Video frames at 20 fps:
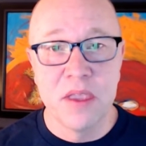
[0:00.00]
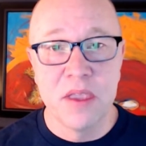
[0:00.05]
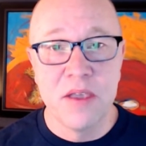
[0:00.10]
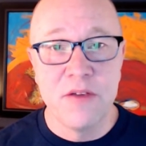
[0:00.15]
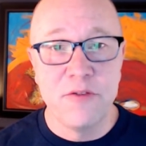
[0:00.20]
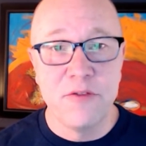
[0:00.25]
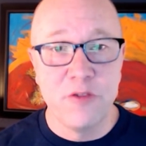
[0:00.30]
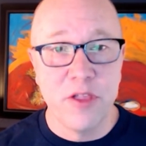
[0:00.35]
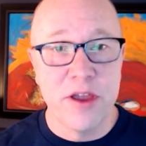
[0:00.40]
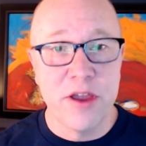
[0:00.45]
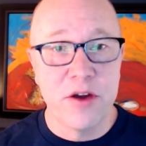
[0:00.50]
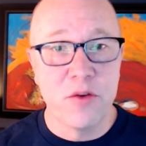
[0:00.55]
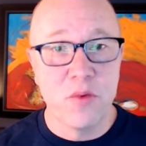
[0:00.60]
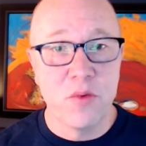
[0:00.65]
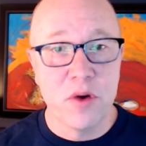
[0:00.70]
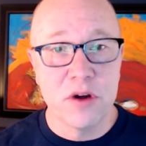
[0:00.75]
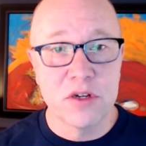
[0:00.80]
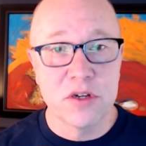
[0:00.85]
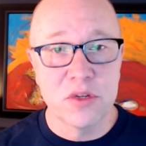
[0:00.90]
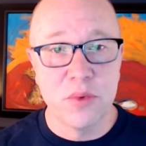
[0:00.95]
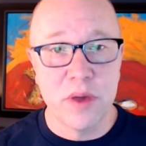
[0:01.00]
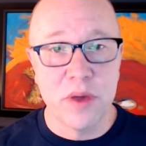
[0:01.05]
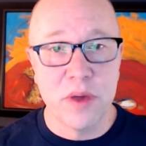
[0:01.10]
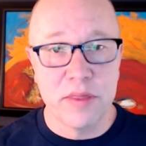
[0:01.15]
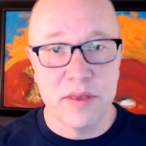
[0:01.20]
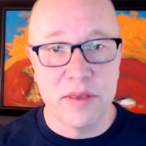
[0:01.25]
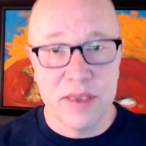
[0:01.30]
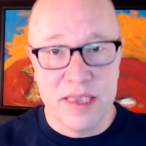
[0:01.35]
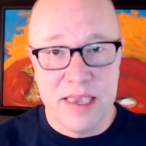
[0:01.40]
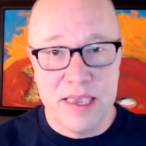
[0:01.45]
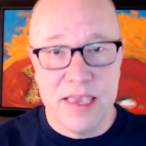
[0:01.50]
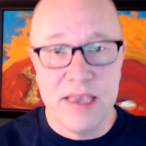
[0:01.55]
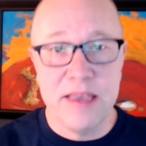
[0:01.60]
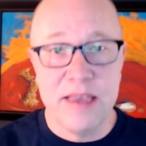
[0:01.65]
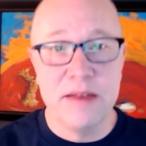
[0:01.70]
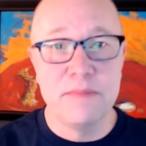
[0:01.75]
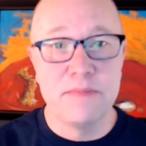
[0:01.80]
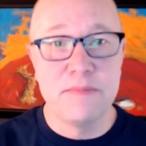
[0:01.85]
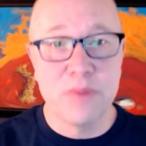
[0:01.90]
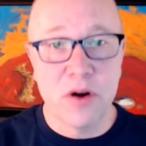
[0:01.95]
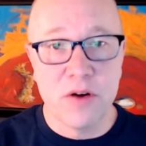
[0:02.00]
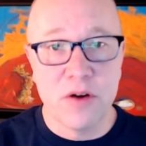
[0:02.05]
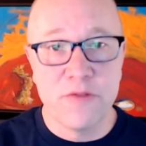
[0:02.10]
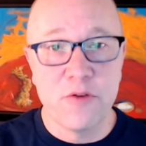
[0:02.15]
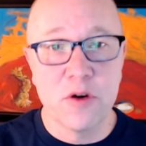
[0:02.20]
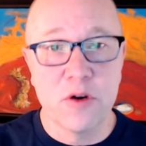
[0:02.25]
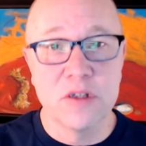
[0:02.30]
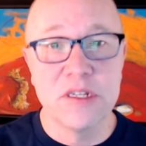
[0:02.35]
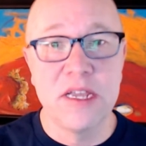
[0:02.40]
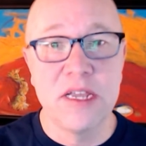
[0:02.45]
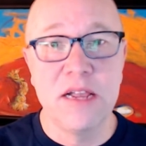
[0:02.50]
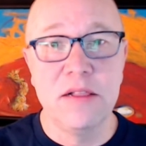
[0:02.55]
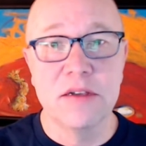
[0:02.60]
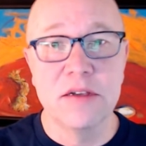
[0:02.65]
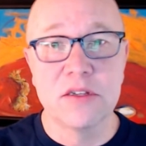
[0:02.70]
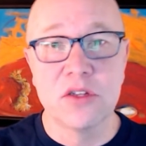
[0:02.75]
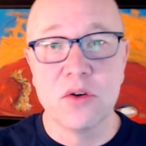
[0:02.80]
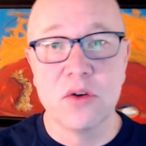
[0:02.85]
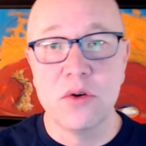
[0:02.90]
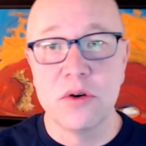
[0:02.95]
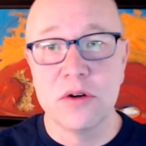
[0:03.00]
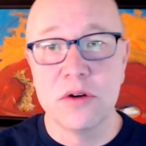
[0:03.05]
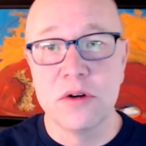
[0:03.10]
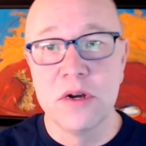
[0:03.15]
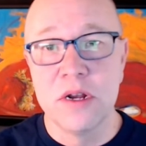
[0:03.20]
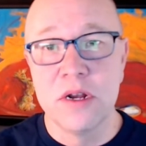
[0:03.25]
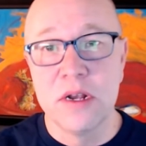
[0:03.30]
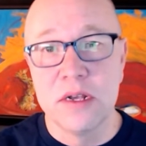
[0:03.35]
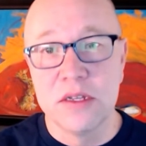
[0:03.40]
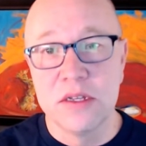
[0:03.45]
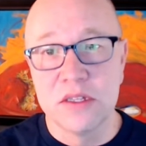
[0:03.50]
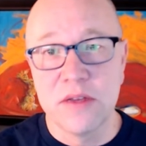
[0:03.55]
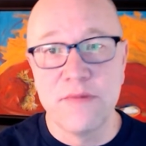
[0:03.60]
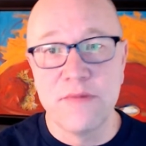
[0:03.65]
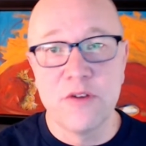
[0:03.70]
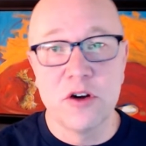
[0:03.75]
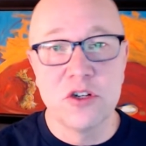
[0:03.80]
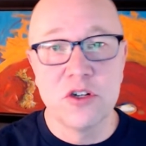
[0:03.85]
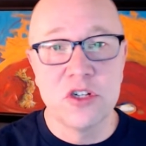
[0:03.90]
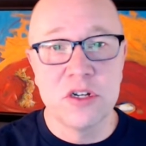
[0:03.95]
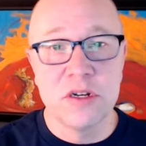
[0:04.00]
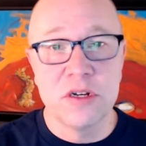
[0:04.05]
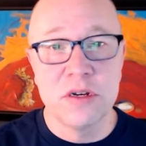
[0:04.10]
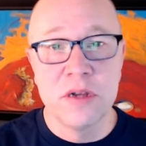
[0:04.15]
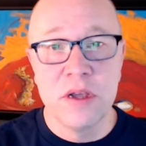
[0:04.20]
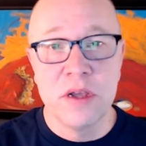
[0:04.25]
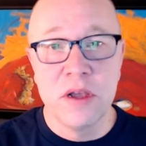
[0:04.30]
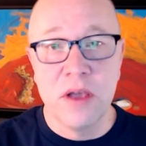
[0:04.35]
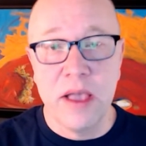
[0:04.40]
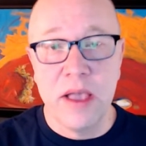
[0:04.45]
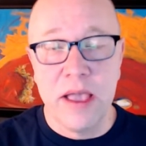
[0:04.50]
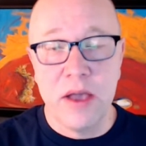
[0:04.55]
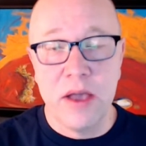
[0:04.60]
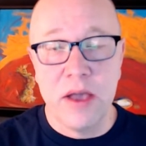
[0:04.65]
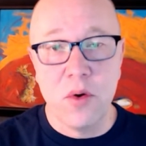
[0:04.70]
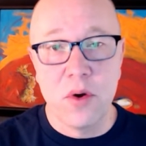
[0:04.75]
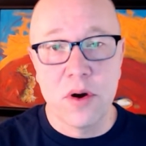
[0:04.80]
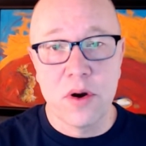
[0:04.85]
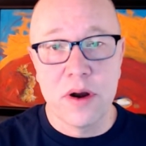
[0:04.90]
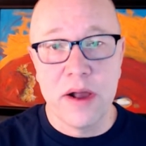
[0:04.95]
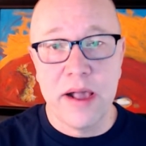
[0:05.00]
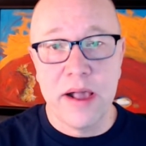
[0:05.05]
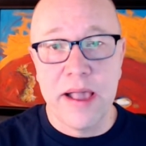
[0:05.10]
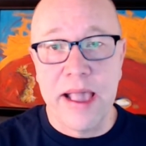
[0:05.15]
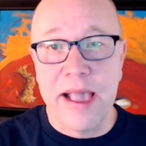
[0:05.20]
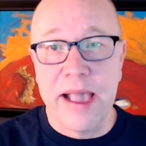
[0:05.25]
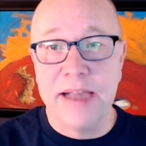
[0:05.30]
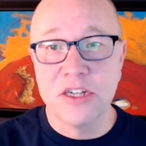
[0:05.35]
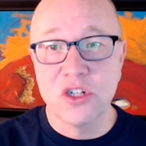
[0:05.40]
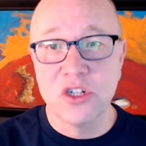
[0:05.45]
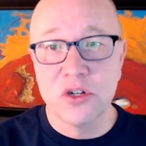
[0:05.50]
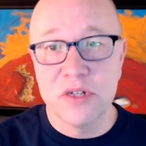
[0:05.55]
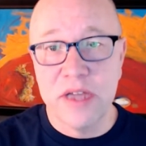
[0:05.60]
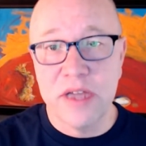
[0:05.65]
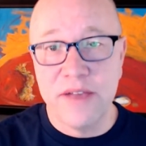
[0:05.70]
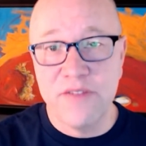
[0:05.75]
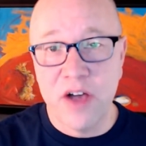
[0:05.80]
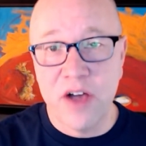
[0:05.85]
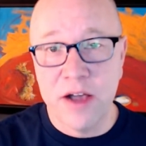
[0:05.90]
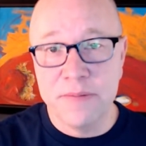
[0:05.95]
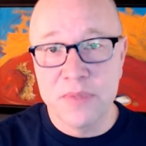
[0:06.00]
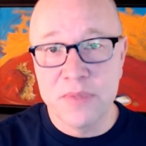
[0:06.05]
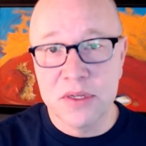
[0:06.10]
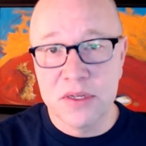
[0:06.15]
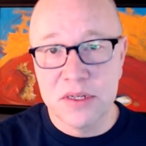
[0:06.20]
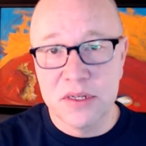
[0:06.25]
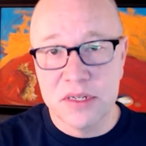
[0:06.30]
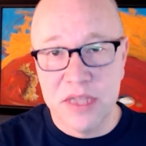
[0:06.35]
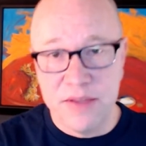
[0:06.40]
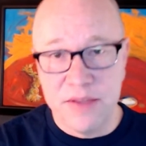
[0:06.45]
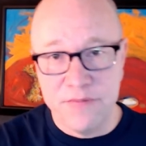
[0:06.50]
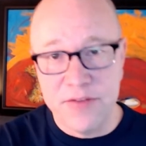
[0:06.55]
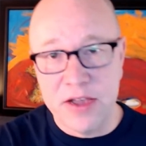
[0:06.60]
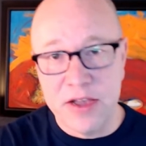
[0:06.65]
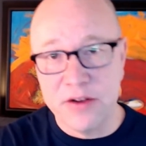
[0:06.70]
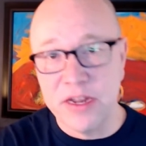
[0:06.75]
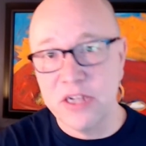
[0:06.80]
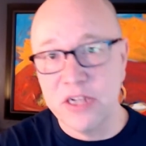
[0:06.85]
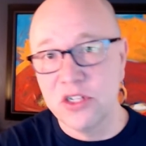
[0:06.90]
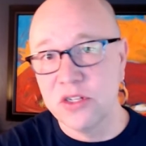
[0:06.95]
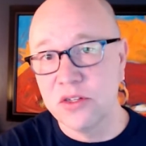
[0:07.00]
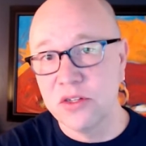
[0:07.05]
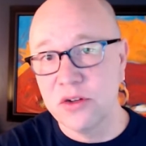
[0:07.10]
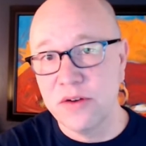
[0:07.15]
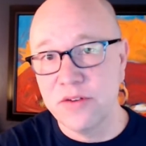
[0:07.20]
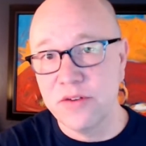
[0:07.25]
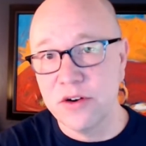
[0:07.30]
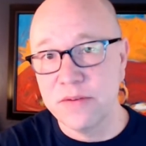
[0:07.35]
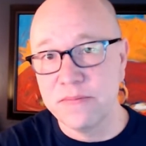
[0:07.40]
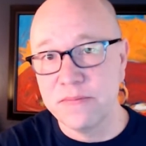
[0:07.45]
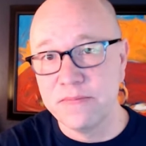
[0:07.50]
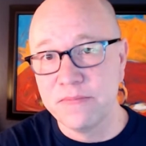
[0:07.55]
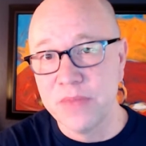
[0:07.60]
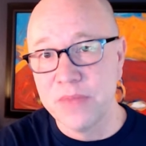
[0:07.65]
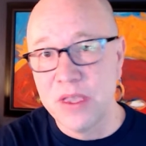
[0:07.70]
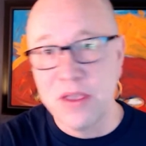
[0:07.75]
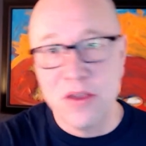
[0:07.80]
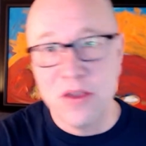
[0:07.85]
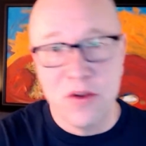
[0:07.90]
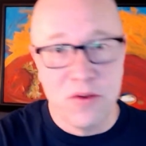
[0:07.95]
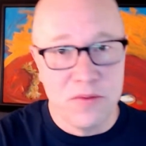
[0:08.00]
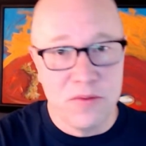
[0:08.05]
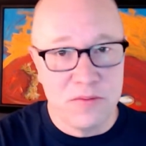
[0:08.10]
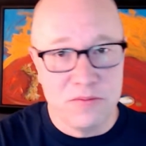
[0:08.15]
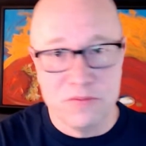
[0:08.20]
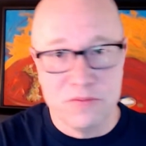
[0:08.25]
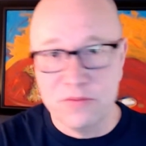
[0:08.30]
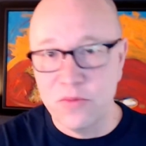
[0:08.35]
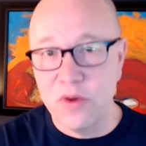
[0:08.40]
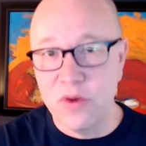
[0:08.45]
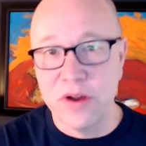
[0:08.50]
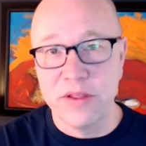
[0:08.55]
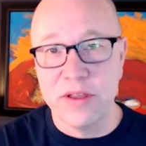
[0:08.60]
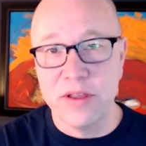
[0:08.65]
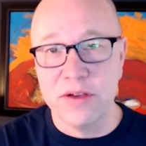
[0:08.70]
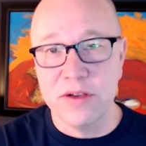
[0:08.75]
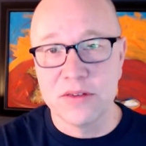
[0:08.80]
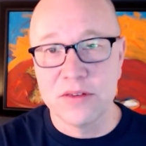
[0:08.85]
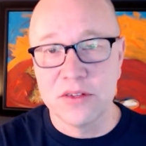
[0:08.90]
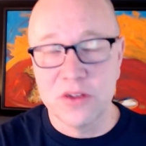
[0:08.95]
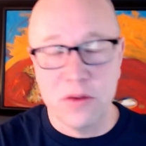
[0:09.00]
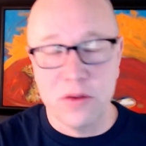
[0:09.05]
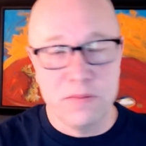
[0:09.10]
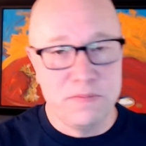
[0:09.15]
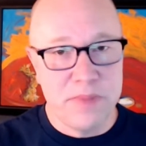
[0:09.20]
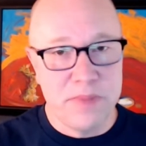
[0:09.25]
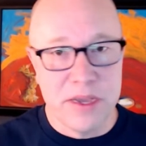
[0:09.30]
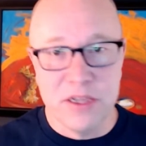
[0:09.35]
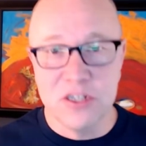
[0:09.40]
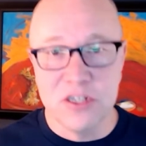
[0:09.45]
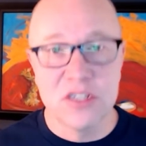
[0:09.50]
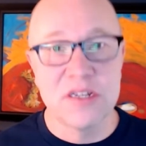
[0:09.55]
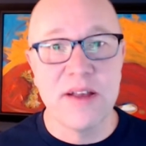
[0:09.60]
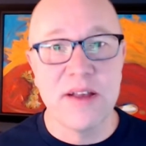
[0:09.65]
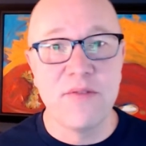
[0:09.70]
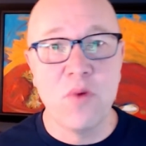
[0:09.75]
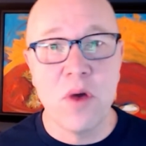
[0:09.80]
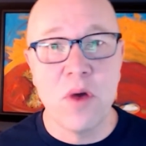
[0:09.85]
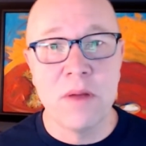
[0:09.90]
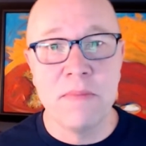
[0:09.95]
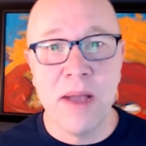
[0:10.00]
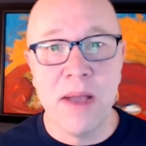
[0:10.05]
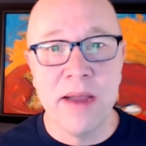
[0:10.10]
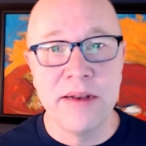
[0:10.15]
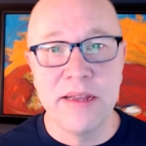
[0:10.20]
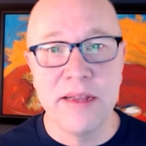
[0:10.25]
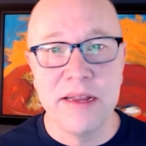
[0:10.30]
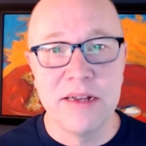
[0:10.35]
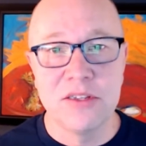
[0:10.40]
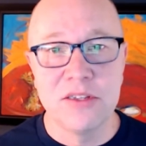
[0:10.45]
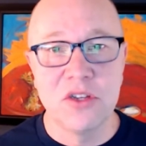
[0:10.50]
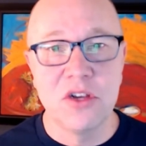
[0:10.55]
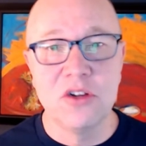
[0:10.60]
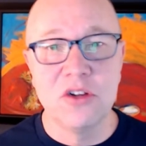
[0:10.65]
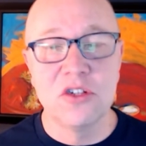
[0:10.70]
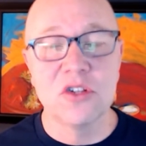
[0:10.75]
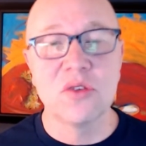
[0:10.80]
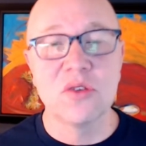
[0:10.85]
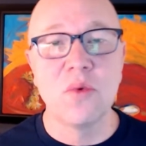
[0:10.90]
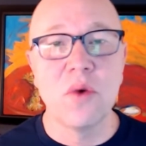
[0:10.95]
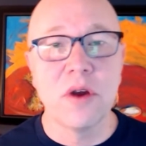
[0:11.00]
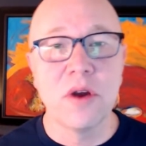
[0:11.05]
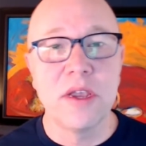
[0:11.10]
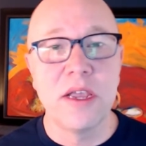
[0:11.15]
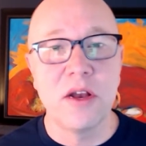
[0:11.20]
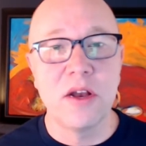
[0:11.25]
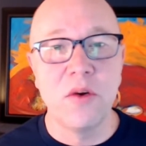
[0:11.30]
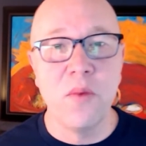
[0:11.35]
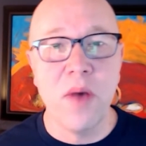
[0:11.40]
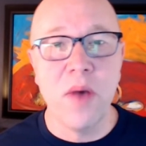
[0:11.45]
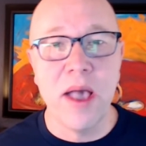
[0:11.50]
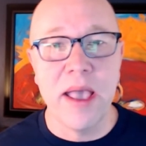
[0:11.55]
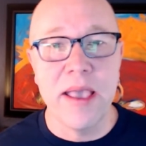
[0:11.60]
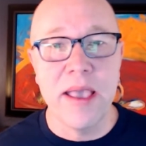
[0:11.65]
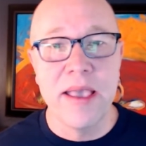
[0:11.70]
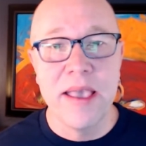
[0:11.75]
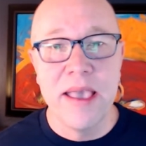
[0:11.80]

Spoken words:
Flare works with: Git, Perforce, Helix Core, Subversion, or Azure DevOps Team Foundation Server. One of those. So, but you just have one binding, and so you're just working away,